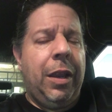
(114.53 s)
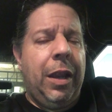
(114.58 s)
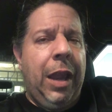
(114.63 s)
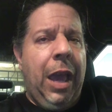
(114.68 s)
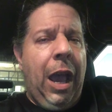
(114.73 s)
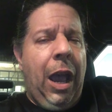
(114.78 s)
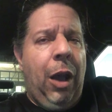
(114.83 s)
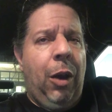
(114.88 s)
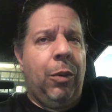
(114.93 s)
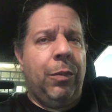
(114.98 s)

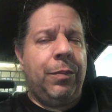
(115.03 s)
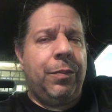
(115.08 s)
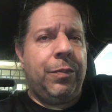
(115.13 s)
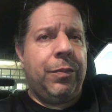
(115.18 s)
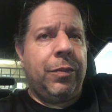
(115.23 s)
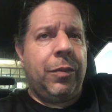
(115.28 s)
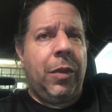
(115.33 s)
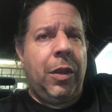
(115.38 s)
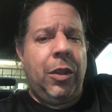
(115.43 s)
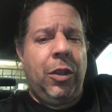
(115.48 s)
Now,
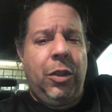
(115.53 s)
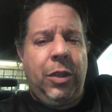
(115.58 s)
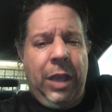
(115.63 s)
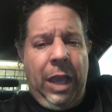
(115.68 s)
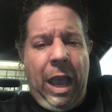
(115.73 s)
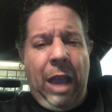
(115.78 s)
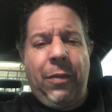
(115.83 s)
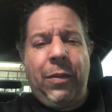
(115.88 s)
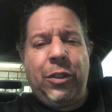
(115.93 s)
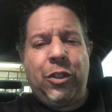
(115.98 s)
the
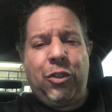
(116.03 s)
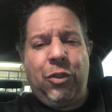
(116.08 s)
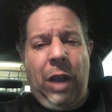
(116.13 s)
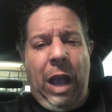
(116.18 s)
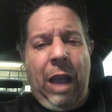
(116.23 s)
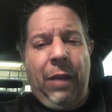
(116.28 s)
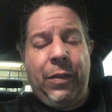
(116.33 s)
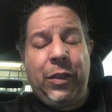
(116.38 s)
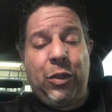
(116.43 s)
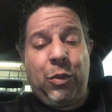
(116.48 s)
average
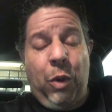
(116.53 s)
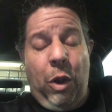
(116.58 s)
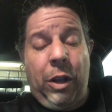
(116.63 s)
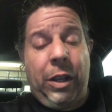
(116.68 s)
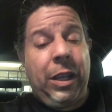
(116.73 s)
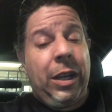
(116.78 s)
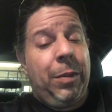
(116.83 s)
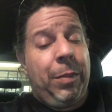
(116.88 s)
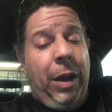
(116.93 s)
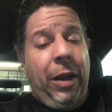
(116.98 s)
driver is
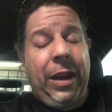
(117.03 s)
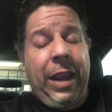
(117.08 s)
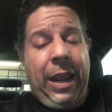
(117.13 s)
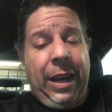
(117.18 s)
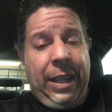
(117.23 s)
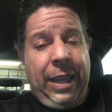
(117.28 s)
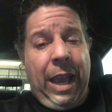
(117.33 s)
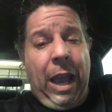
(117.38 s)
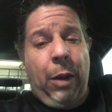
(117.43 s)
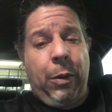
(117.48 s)
working about
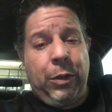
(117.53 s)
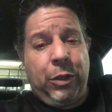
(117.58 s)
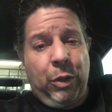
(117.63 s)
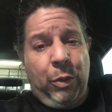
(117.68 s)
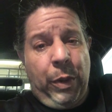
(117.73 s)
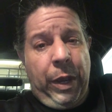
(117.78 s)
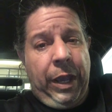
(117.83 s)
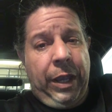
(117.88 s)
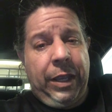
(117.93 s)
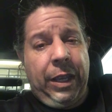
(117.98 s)
80 hours a
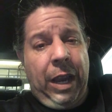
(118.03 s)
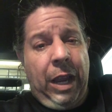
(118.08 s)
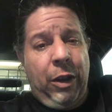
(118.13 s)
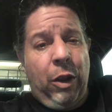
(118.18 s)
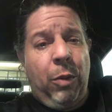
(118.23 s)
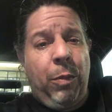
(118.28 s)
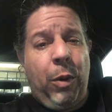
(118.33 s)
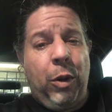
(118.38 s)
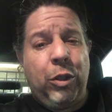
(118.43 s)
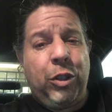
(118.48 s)
week. I
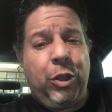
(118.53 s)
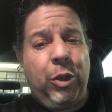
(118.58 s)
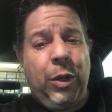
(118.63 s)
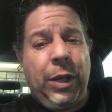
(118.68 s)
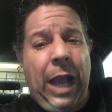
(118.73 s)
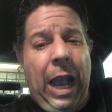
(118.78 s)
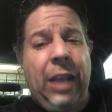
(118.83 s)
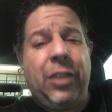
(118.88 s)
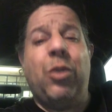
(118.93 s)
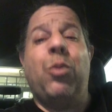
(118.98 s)
know most of you
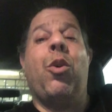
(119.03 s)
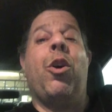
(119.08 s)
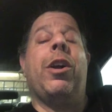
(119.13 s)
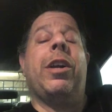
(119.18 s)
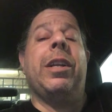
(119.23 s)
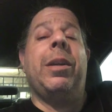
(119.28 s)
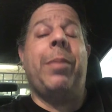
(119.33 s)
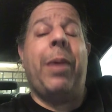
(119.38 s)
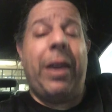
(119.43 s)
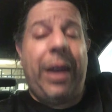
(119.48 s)
guys are
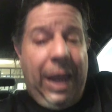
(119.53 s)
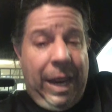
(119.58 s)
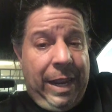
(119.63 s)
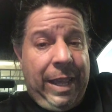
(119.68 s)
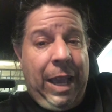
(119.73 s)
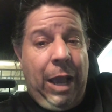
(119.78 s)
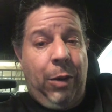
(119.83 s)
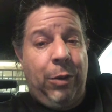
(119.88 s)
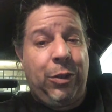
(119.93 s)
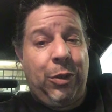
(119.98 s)
working about
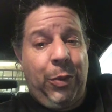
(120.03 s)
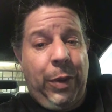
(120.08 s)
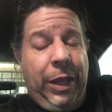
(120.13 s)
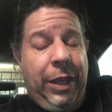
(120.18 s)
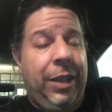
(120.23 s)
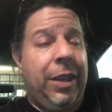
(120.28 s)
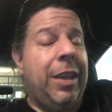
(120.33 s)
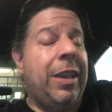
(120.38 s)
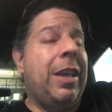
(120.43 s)
80 hours a week.